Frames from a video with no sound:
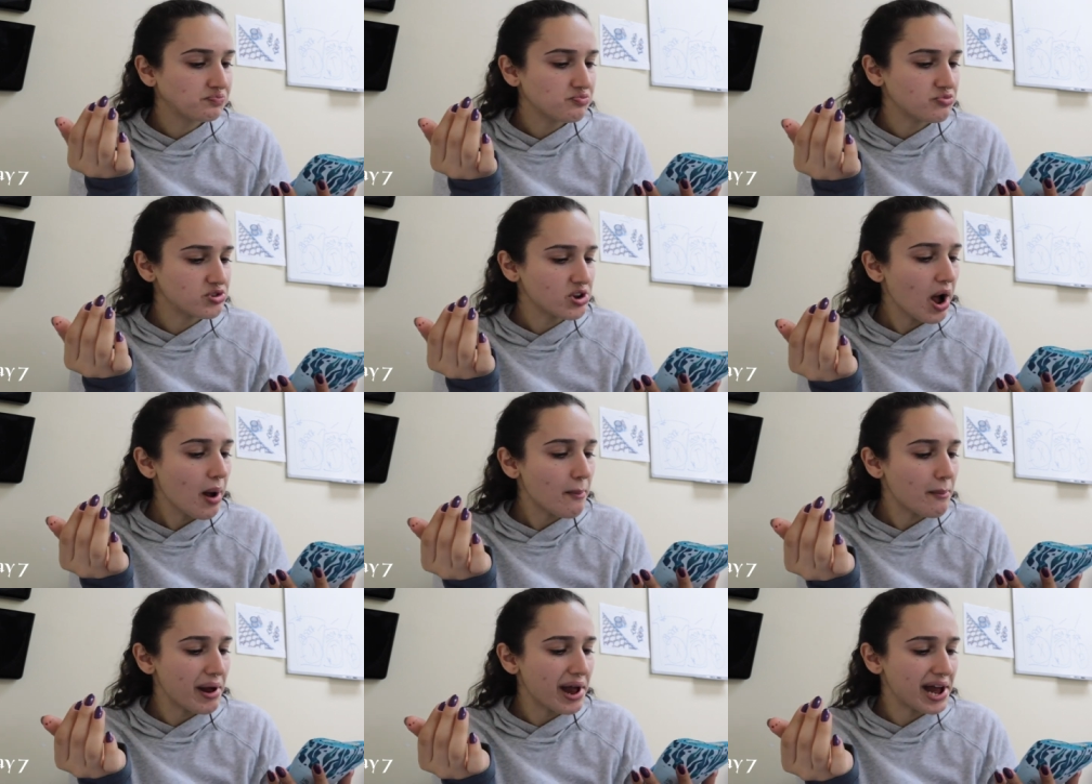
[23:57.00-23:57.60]

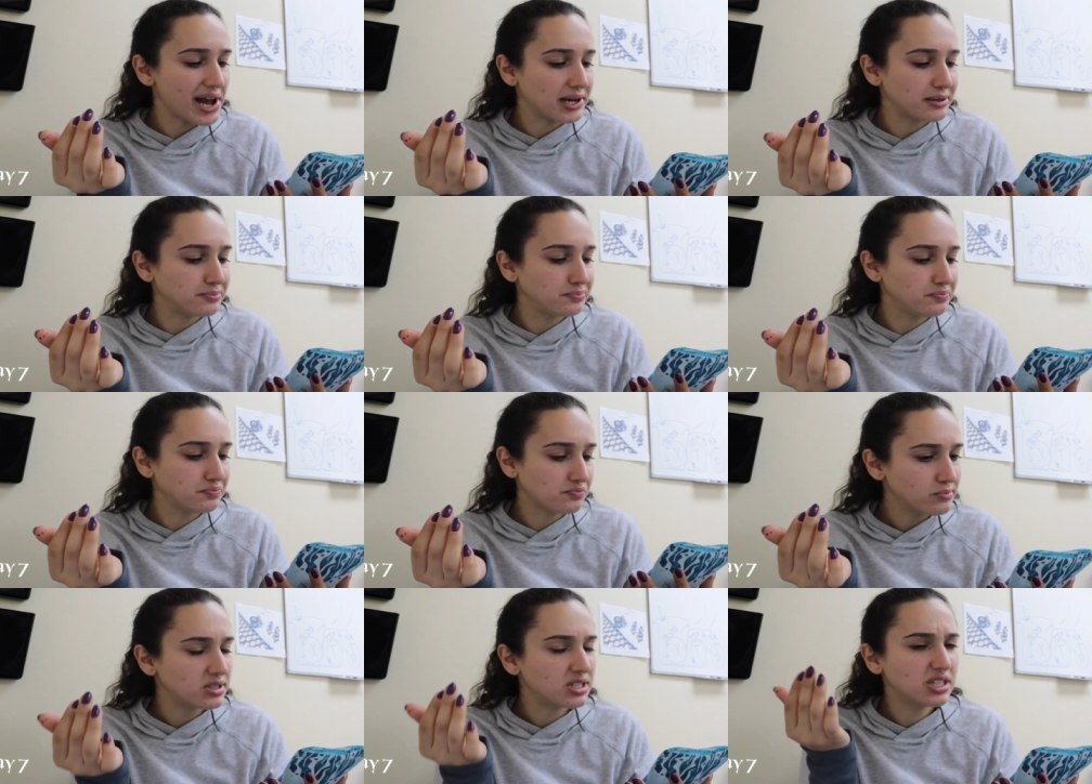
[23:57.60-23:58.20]
Not bad,
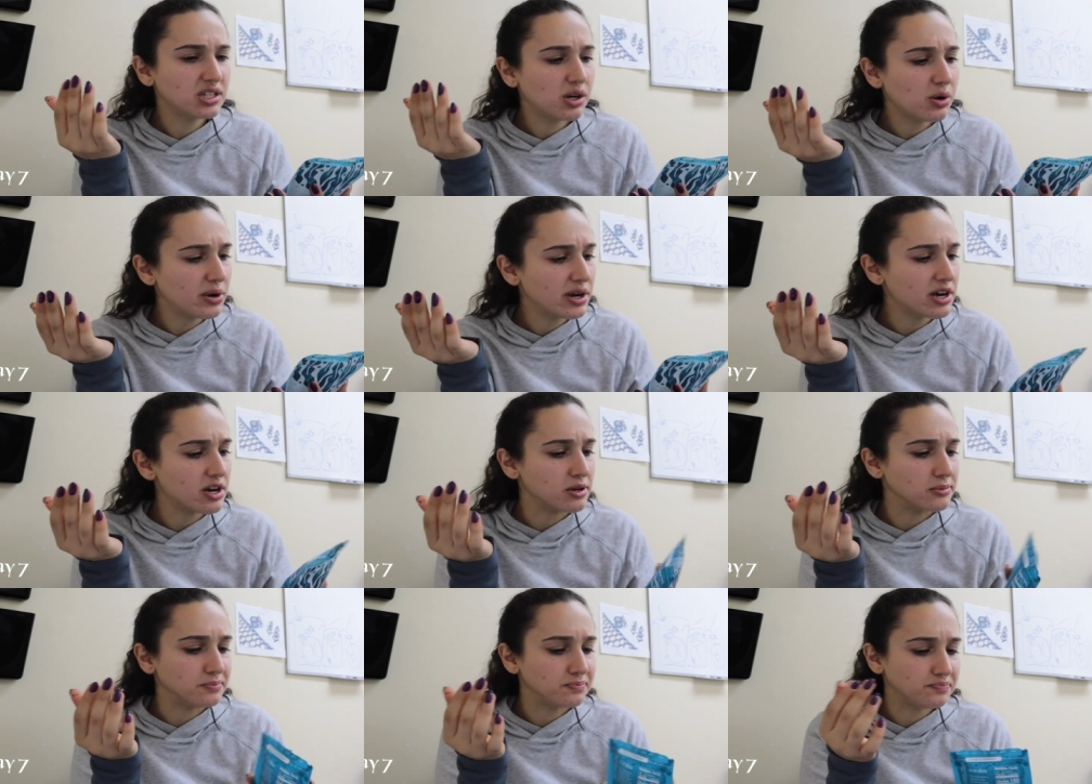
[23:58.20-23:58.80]
but a little
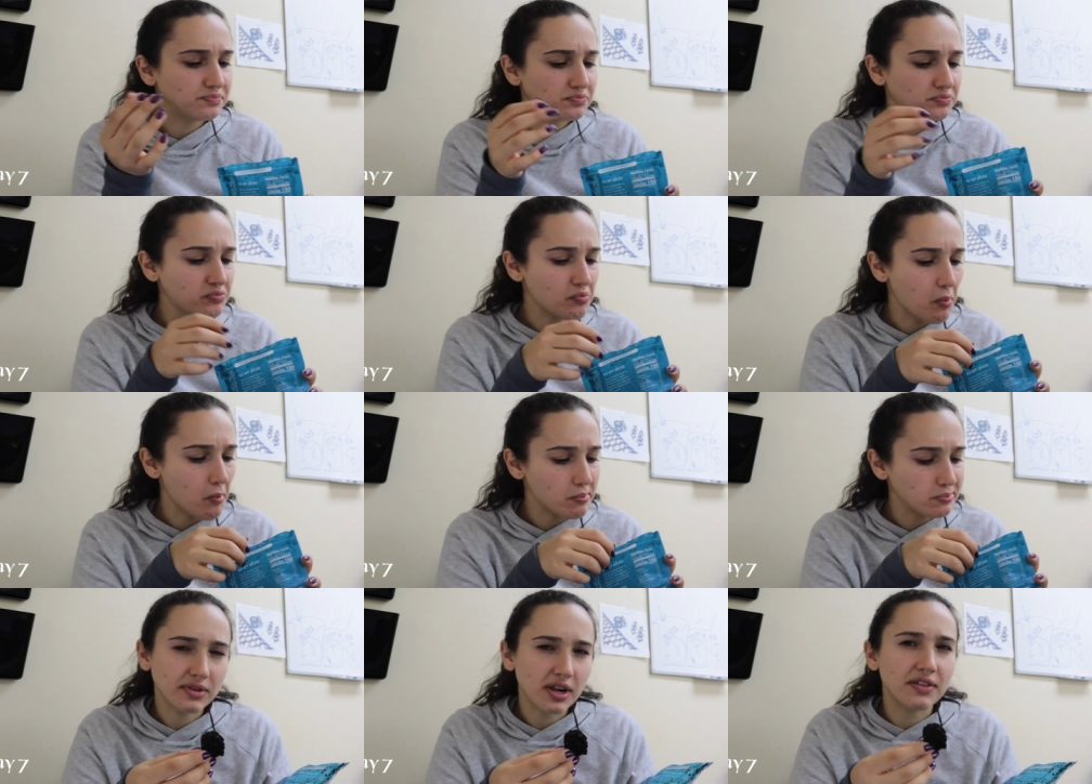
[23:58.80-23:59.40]
weird.
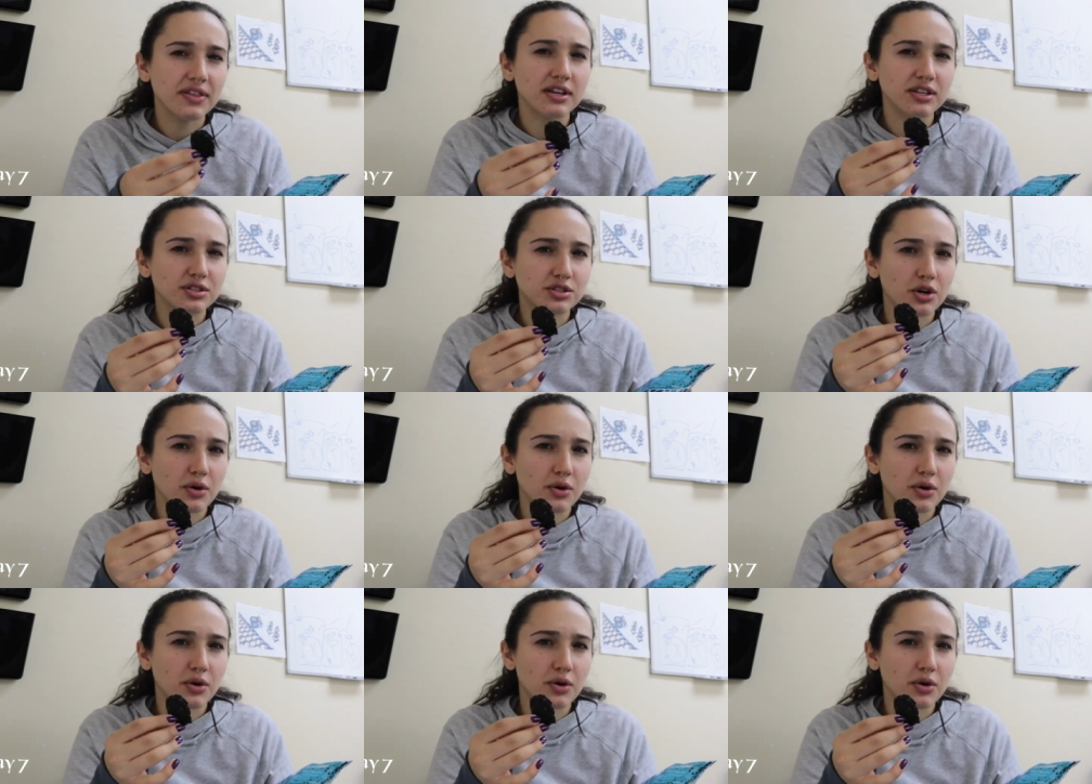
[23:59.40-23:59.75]
I think it's